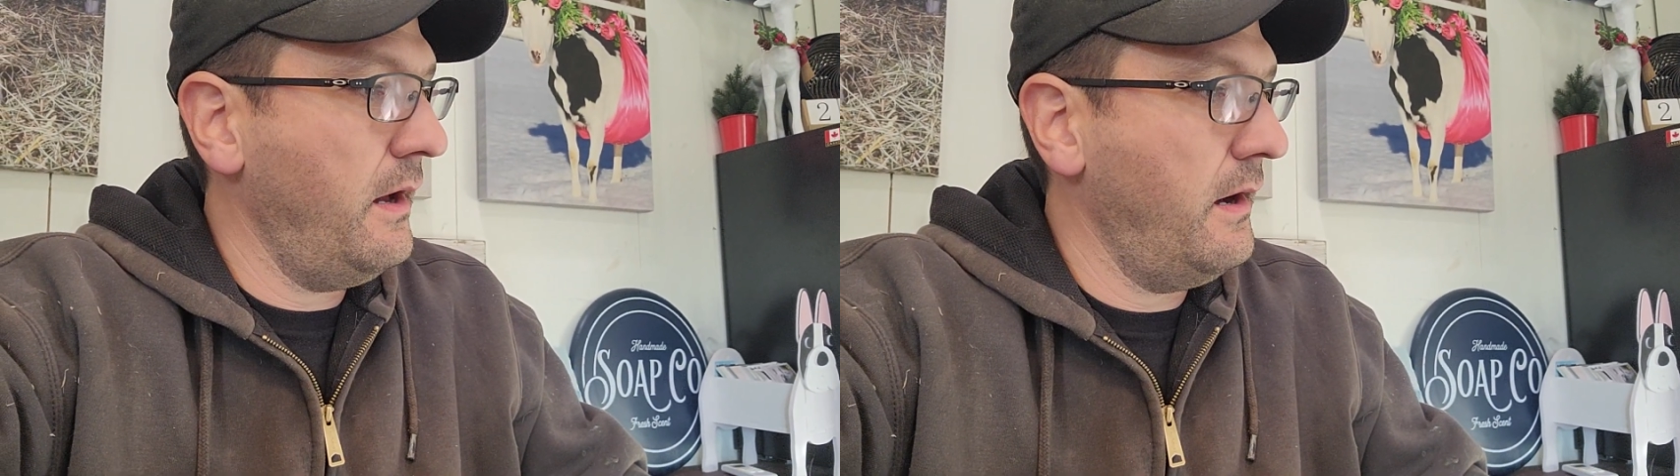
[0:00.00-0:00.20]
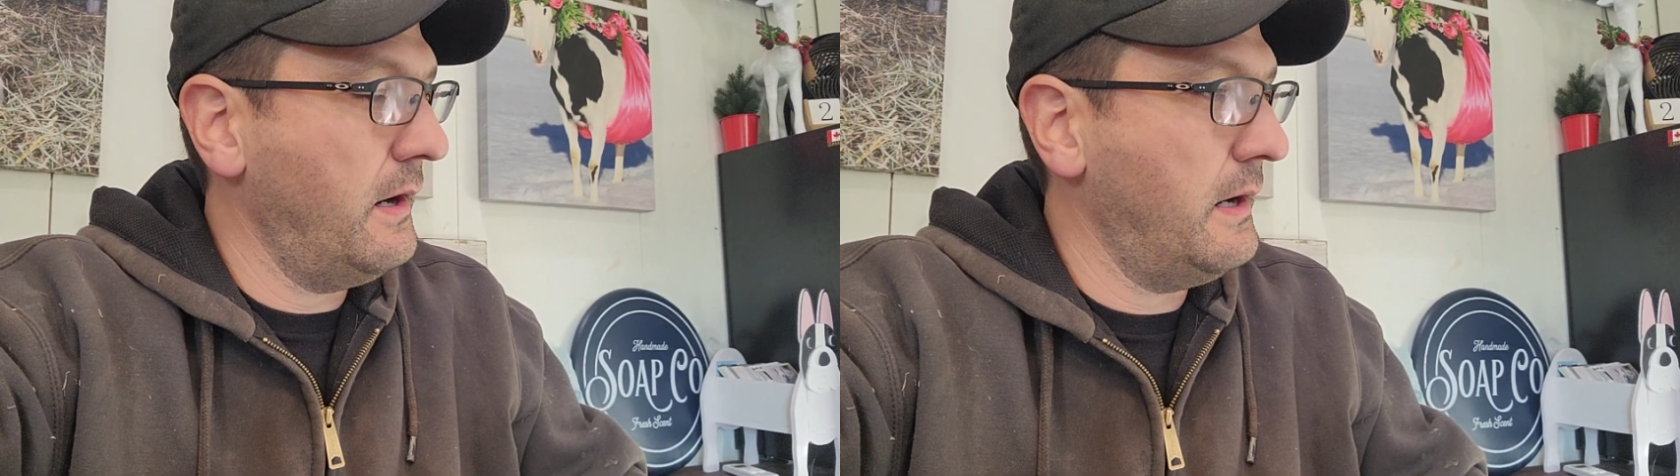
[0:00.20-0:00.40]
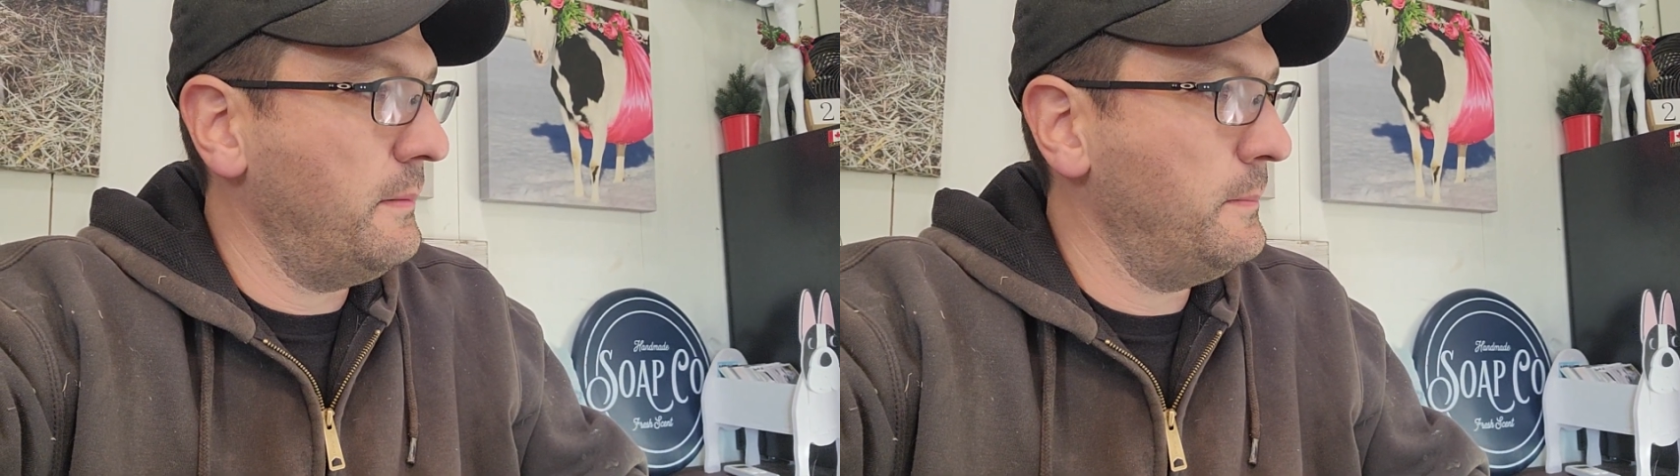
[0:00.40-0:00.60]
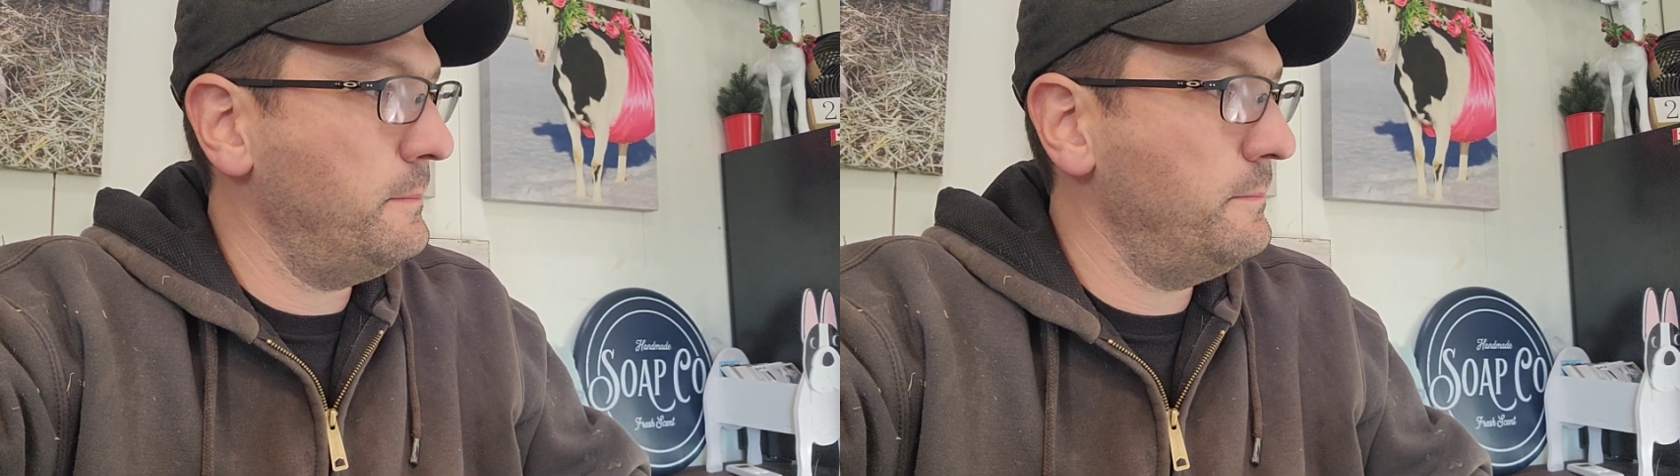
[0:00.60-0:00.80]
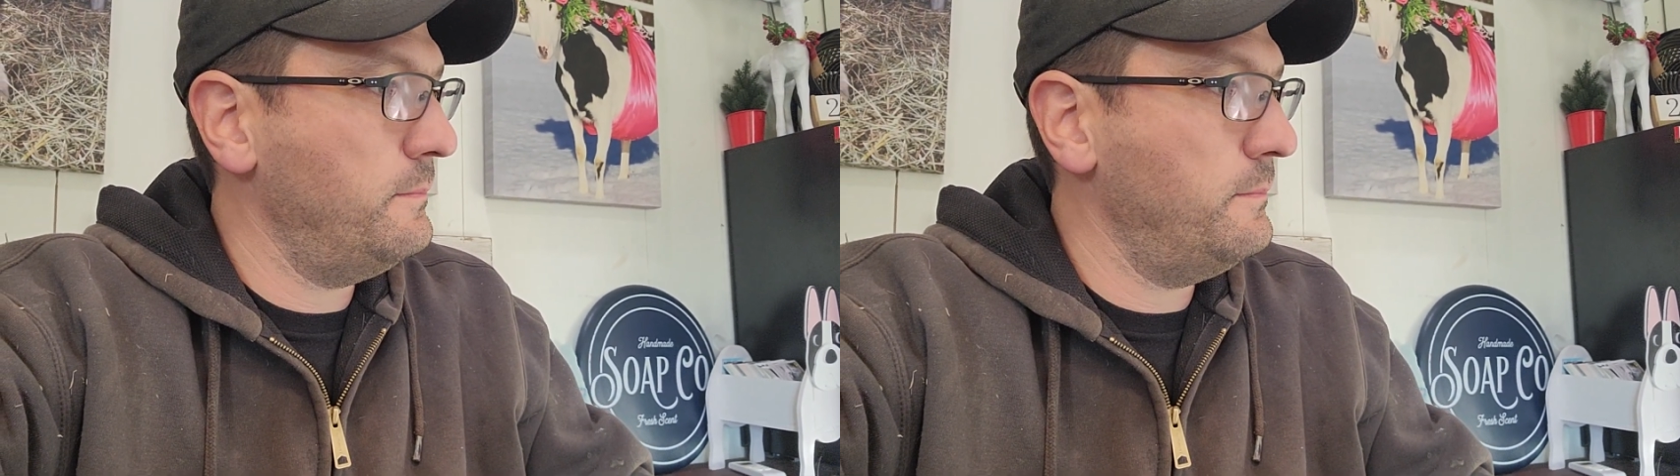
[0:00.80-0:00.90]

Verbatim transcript: Um,